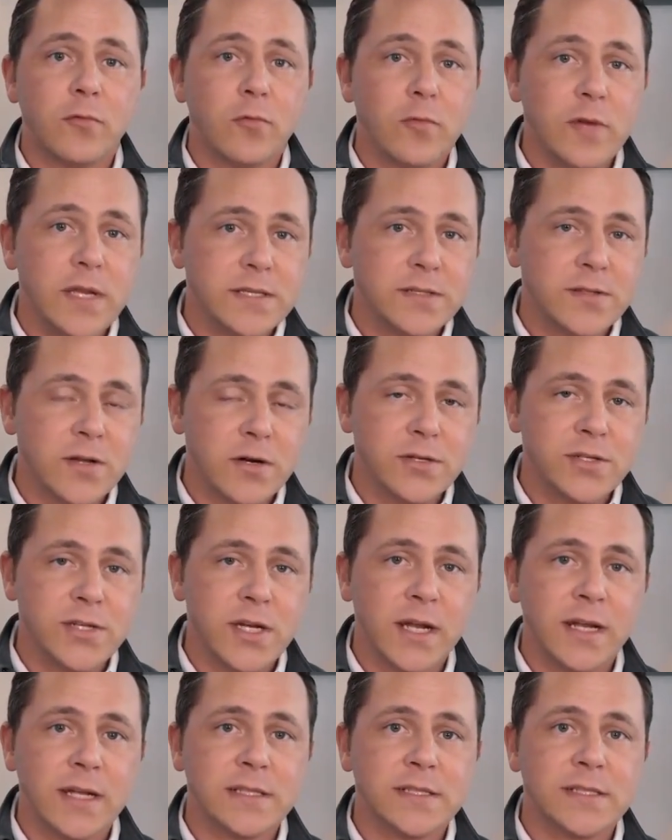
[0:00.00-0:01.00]

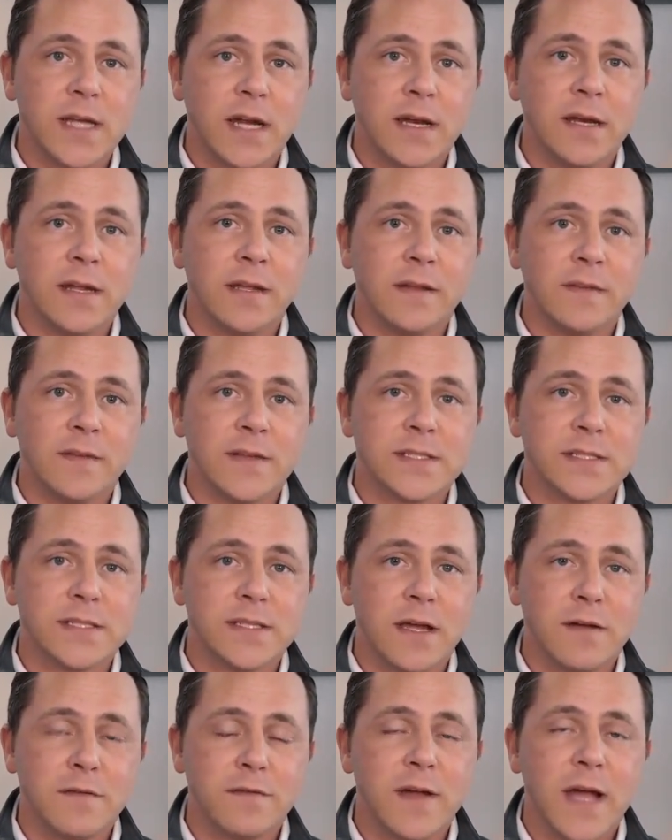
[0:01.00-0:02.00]
researching and studying this
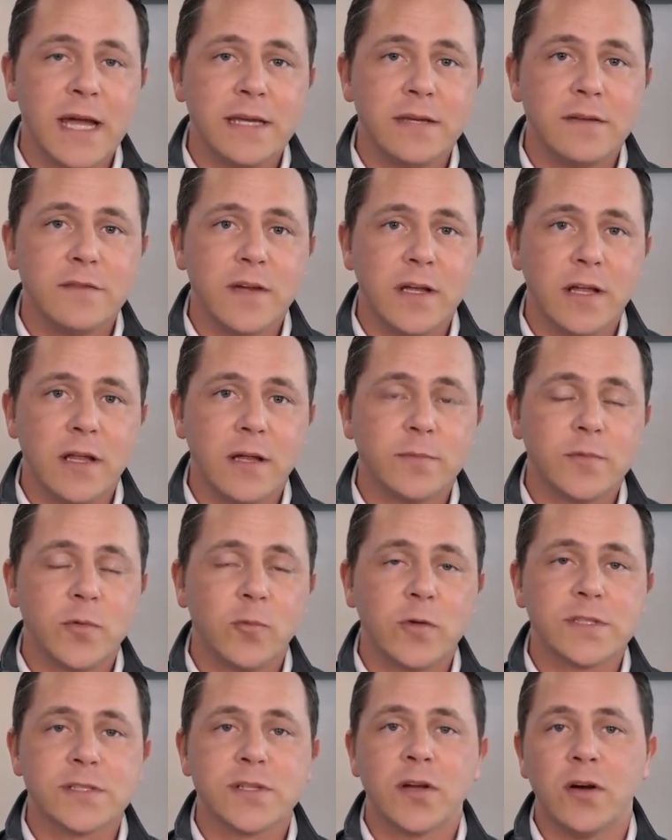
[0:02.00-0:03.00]
stuff, I developed
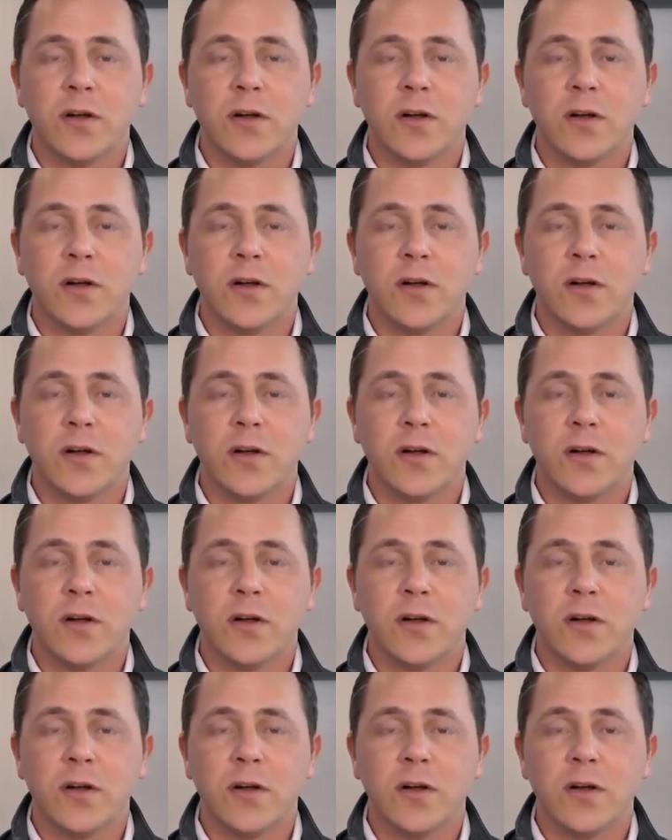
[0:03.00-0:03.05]
what's called